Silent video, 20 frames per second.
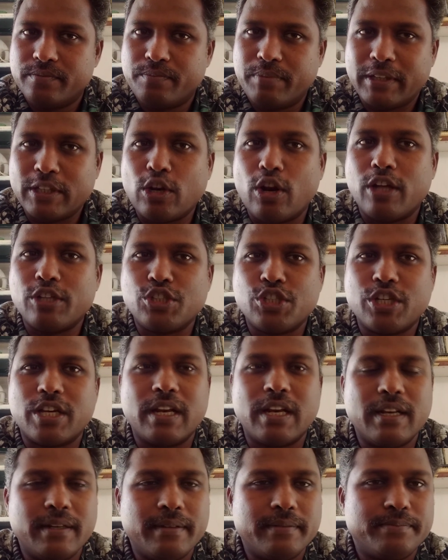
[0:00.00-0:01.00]

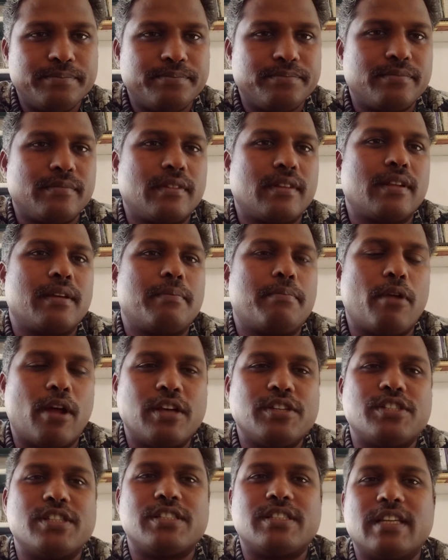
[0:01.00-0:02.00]
pathological
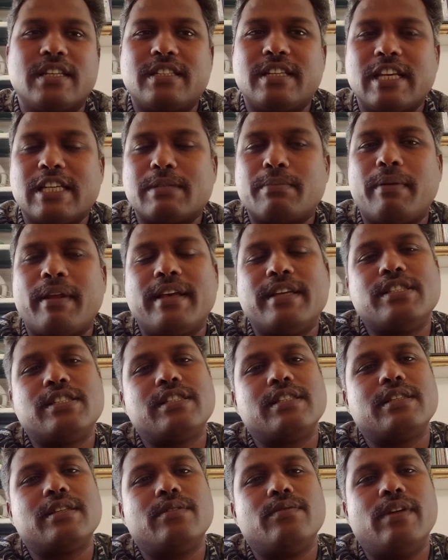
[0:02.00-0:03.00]
process that takes
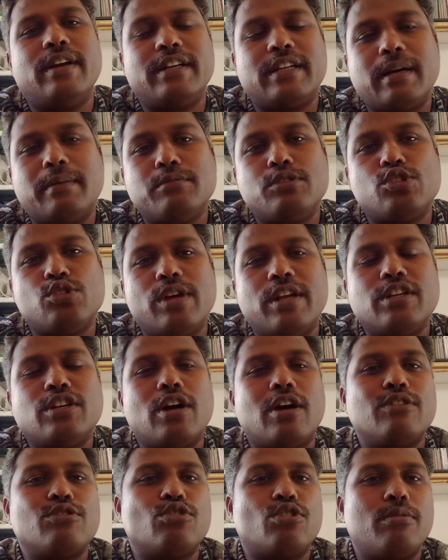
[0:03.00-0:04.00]
place when it comes to
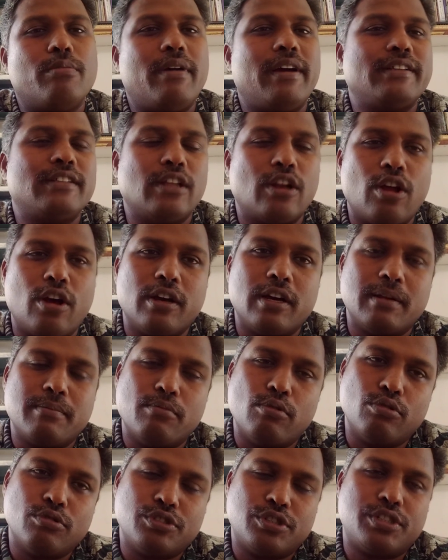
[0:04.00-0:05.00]
enchondroma in the longer
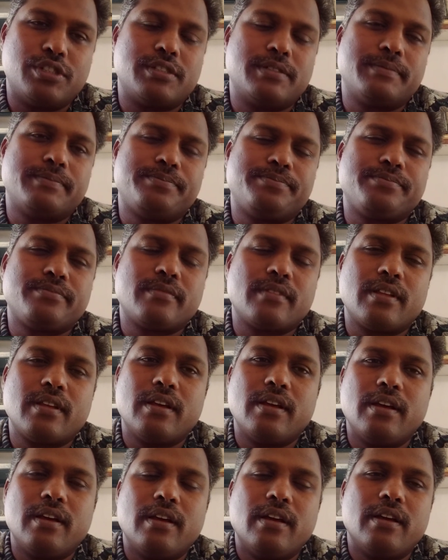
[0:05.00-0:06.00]
bones.
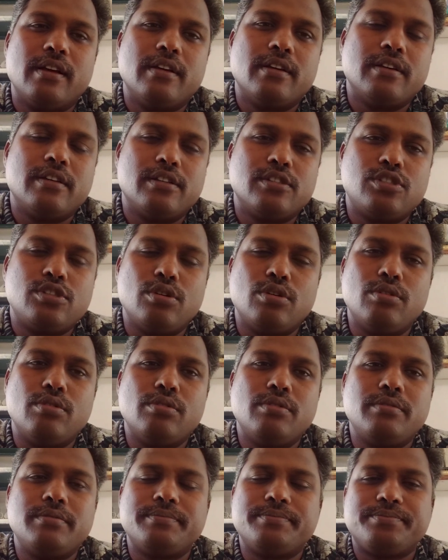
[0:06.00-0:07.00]

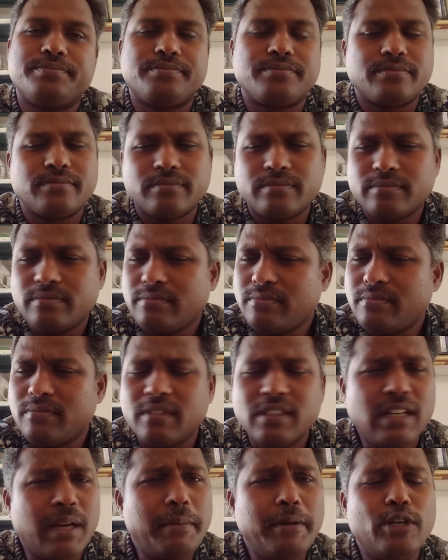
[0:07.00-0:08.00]
So
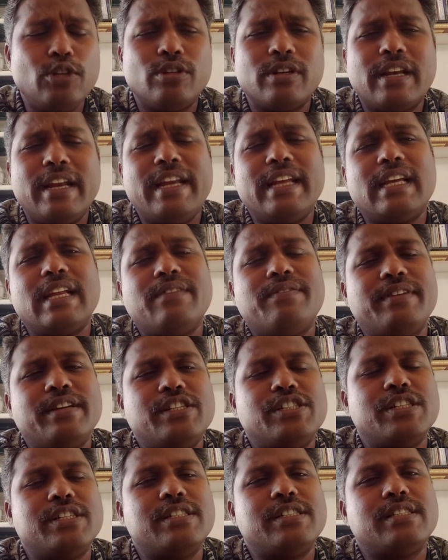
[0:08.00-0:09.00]
coming to the clinical
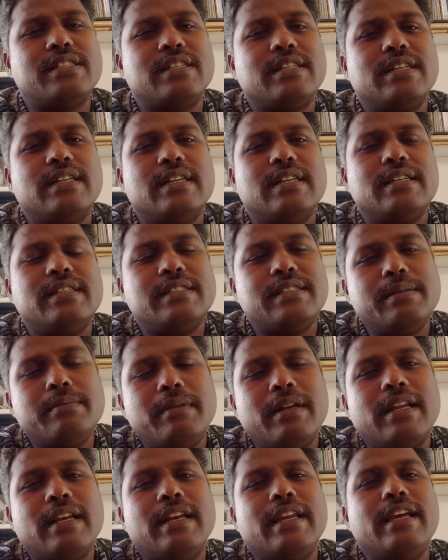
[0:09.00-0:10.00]
features,
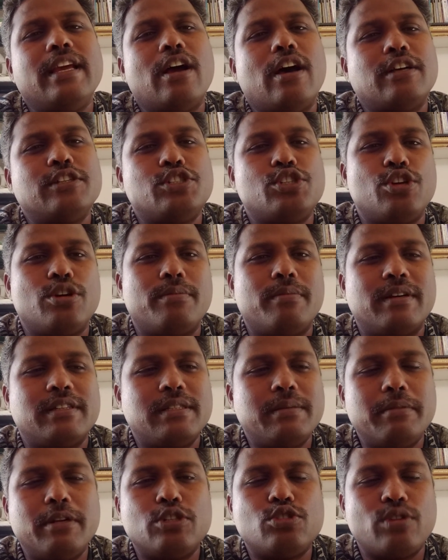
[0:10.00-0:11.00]
similarly osteoma,
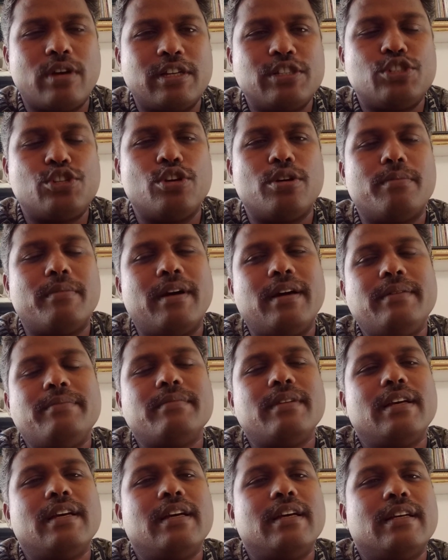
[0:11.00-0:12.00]
similar to osteoma,
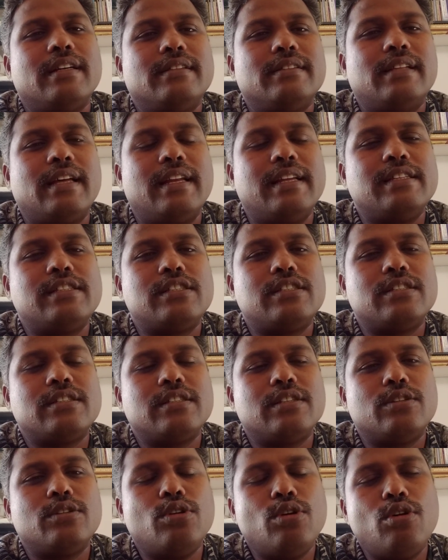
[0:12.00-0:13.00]
there is
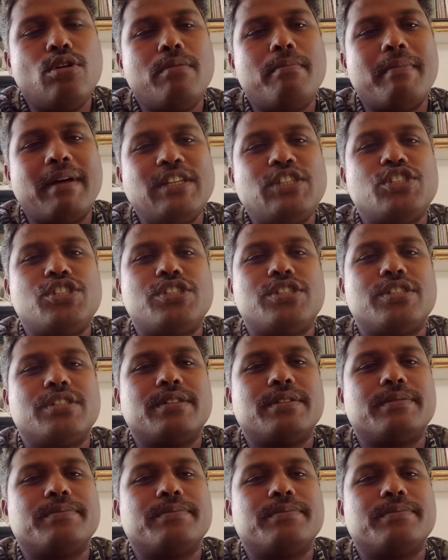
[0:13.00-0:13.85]
no much